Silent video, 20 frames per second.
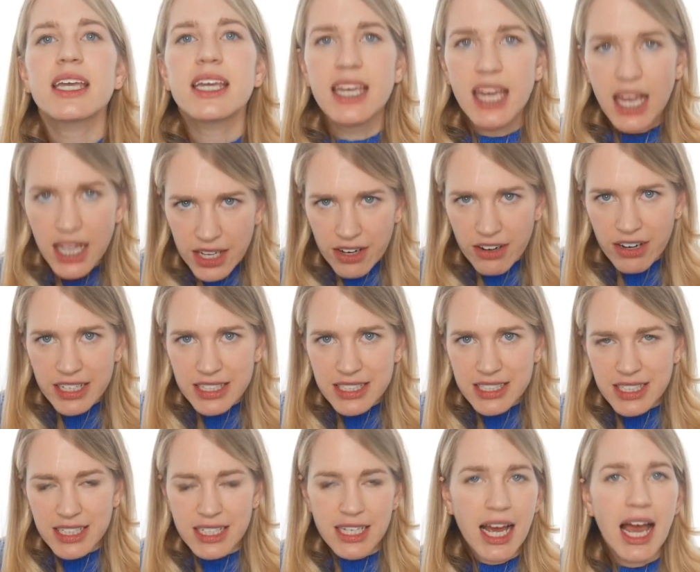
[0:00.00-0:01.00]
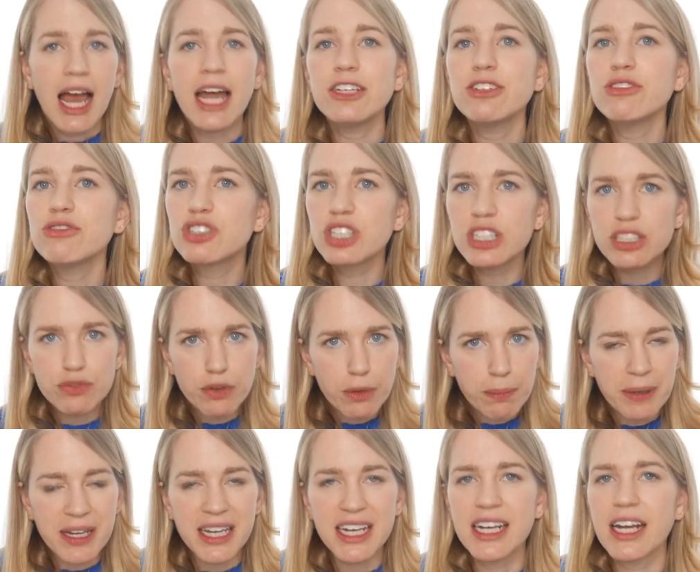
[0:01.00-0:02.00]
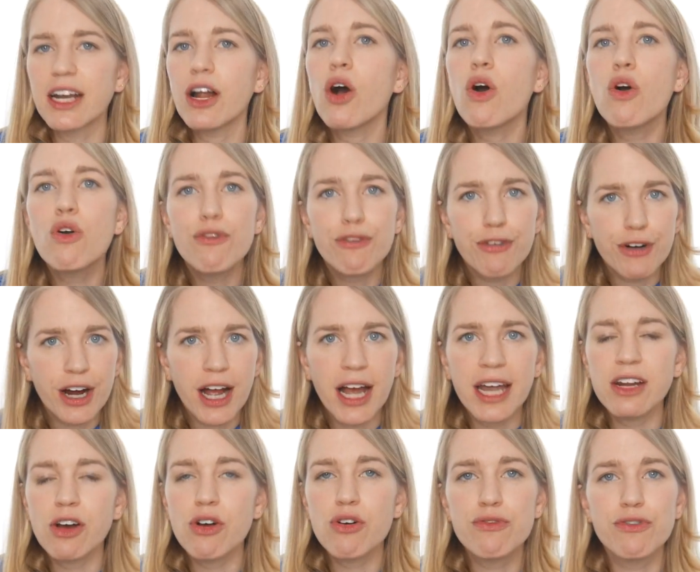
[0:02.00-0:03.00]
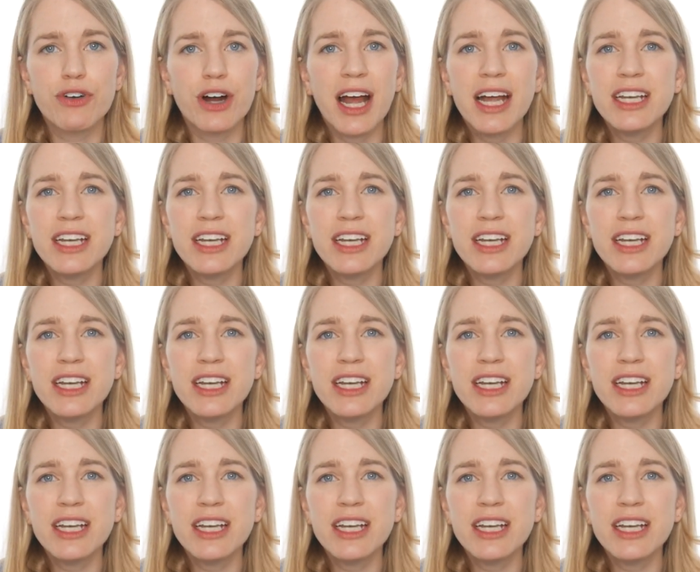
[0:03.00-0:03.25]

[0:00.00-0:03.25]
Quelle heure est-il? And you just repeat it over and over,